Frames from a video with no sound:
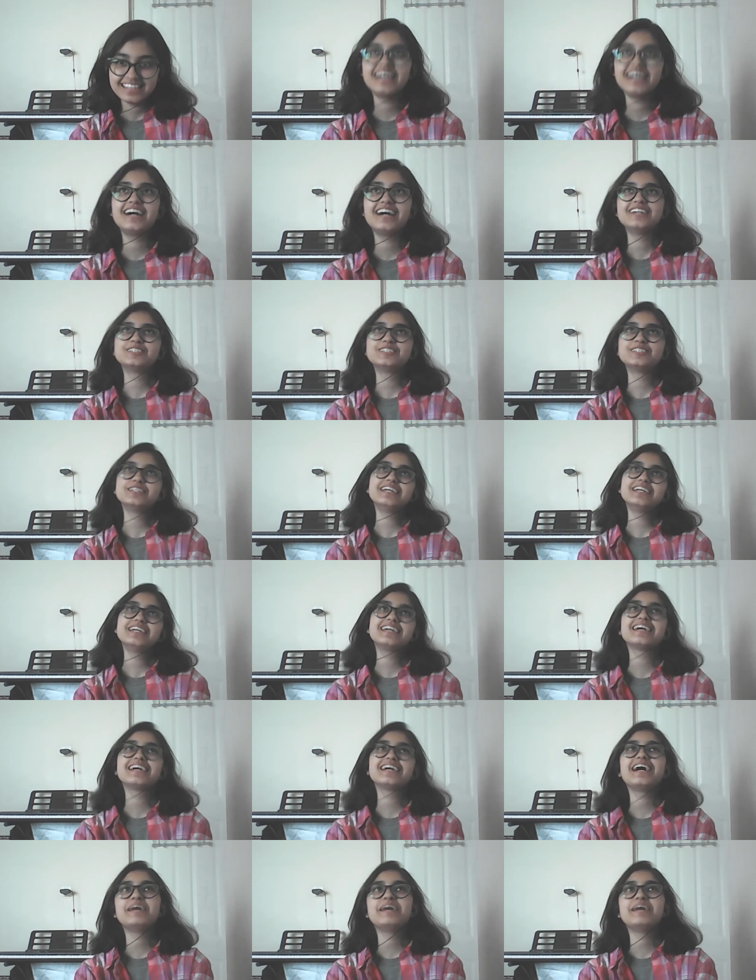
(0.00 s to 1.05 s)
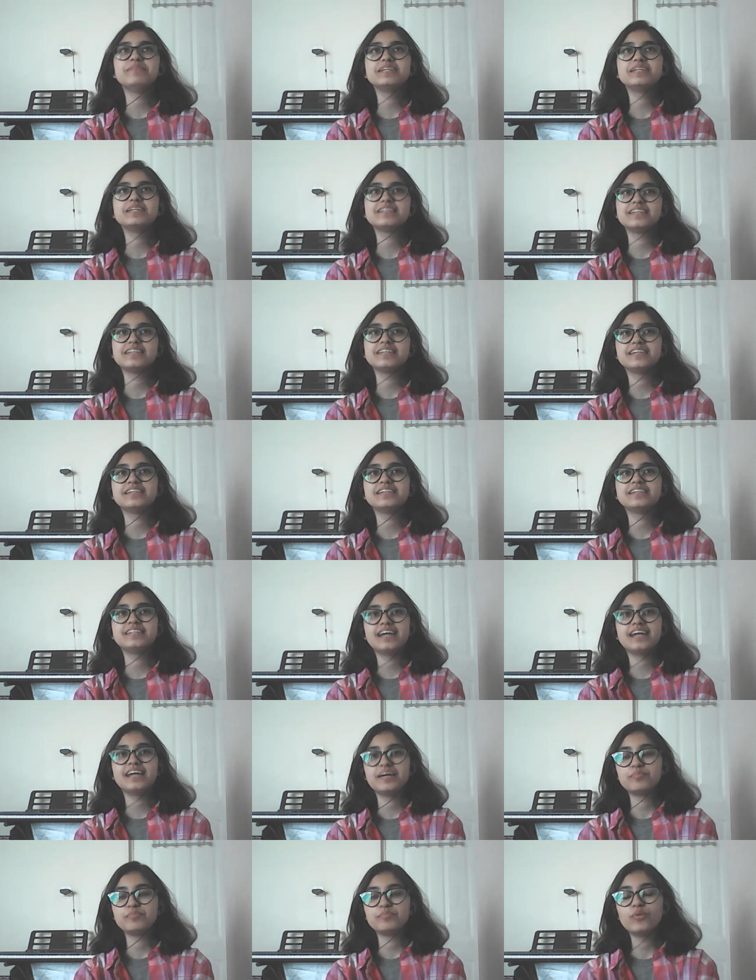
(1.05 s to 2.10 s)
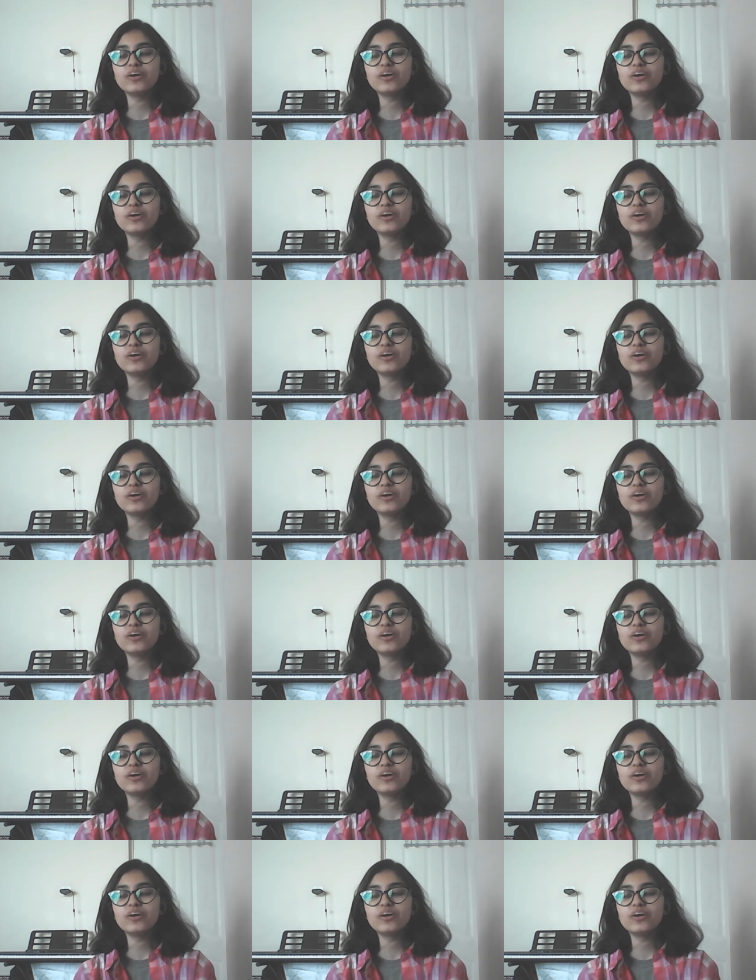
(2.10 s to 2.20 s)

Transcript: yeah so like i mean yeah